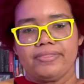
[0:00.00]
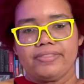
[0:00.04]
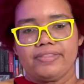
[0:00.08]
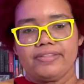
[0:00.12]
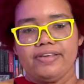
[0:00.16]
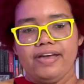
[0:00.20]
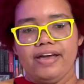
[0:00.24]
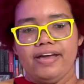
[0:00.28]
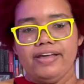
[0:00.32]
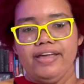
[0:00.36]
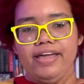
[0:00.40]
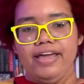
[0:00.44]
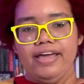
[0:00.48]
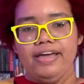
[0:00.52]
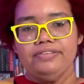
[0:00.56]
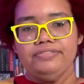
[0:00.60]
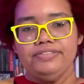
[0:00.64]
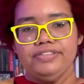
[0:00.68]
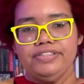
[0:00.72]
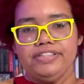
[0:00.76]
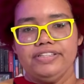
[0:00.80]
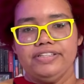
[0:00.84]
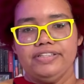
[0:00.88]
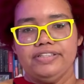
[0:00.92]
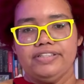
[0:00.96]
I have
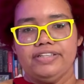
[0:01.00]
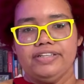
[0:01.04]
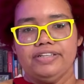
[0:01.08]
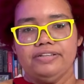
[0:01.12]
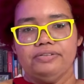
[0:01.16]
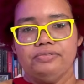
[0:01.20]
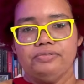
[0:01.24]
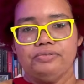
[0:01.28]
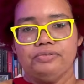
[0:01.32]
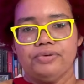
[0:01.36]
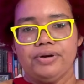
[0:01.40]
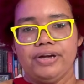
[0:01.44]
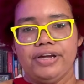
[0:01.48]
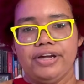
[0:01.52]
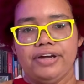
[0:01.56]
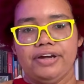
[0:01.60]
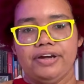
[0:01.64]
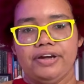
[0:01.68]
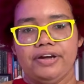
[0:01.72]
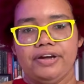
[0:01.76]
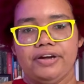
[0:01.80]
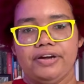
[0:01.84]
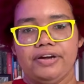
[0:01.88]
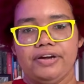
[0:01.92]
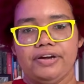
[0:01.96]
seen it
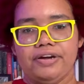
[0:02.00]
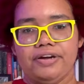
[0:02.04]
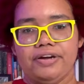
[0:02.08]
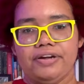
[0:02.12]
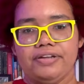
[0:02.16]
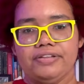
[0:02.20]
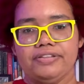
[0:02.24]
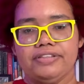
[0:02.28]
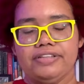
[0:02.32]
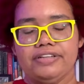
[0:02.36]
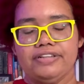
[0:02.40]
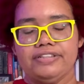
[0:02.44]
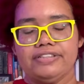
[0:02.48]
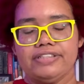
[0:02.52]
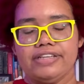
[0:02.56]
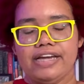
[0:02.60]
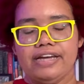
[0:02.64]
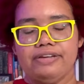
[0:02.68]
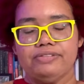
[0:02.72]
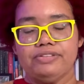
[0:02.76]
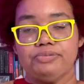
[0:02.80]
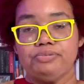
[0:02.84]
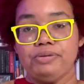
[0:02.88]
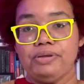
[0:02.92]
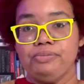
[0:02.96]
where there are
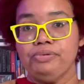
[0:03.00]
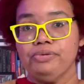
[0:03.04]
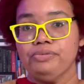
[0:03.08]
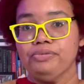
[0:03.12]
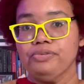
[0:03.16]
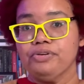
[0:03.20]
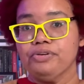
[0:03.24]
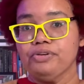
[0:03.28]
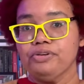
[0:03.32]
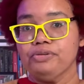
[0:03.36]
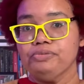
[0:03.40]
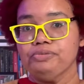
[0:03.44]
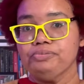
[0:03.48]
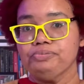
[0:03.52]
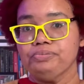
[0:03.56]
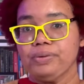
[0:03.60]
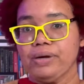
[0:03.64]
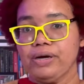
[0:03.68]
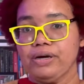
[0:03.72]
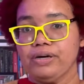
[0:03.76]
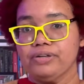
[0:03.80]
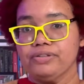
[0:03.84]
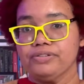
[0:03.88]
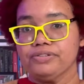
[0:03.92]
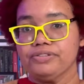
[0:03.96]
times people will
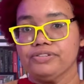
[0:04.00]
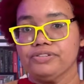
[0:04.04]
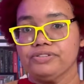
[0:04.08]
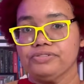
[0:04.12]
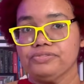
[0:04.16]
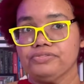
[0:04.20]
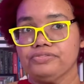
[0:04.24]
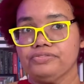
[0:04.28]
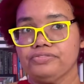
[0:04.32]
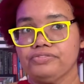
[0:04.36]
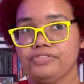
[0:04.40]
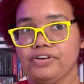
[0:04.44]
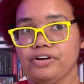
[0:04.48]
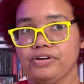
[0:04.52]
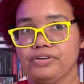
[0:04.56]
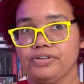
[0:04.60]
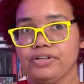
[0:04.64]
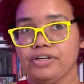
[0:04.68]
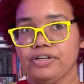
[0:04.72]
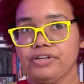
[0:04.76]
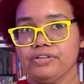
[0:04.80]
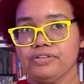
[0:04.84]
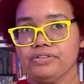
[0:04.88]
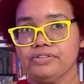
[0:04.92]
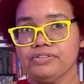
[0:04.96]
post
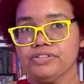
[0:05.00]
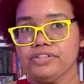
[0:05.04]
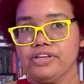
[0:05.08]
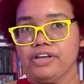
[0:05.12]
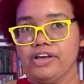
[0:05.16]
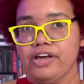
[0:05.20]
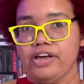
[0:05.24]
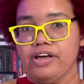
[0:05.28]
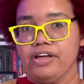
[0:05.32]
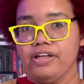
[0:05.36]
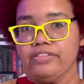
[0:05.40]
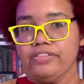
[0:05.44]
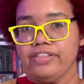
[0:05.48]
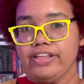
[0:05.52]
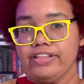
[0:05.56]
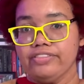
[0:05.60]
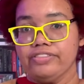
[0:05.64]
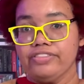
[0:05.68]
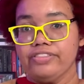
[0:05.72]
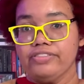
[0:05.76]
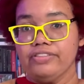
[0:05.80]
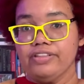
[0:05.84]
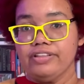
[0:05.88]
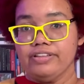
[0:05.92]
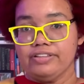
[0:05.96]
photos that
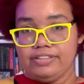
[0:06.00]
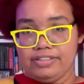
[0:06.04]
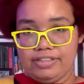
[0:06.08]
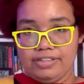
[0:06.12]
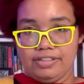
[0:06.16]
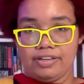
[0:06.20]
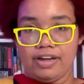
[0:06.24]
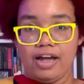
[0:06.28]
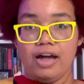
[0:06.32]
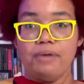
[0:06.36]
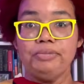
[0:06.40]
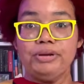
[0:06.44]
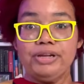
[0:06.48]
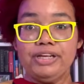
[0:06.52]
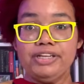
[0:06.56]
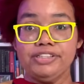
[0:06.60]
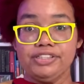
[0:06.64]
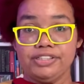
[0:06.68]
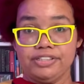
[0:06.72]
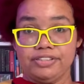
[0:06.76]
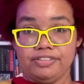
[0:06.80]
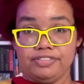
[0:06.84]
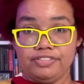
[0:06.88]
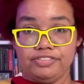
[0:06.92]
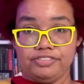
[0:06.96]
a
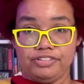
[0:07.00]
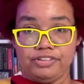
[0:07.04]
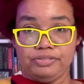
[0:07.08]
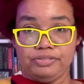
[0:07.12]
combination of a